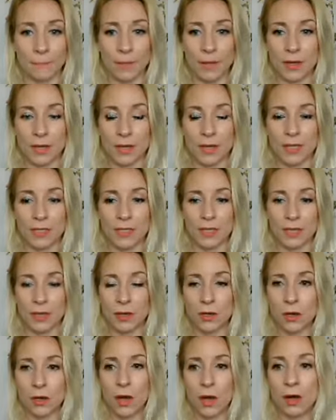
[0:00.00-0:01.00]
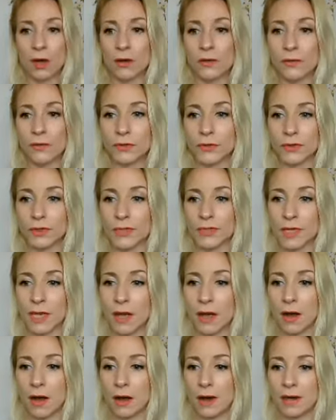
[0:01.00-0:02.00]
Because a lot of us
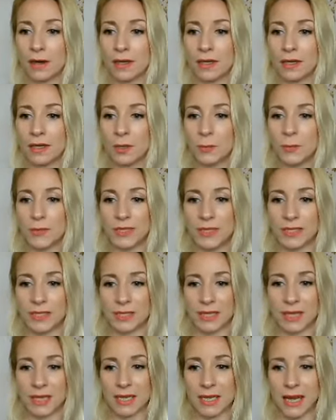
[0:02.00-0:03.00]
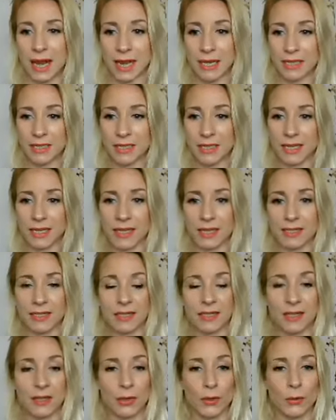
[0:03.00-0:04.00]
are a little bit disconnected
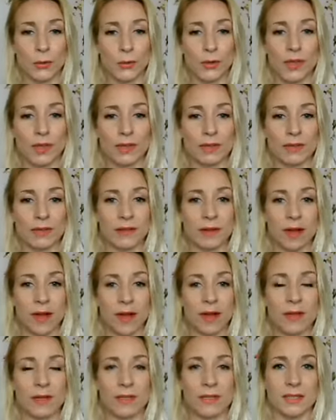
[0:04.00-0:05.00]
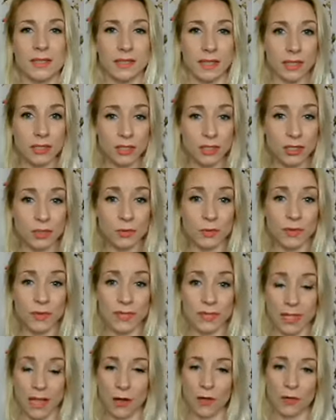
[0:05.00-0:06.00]
with our sensual
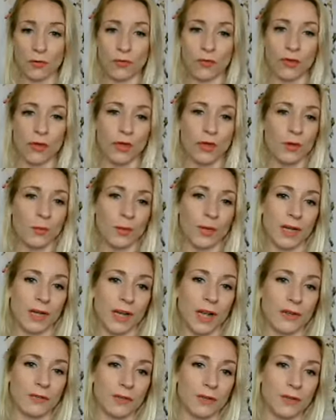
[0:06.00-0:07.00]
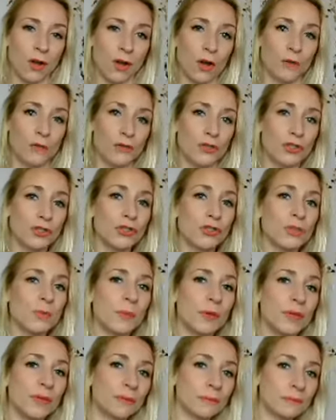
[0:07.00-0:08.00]
self. We can have a lot of
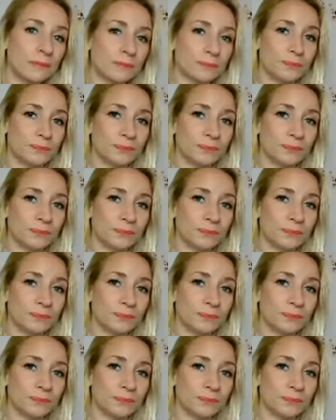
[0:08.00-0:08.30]
judgment.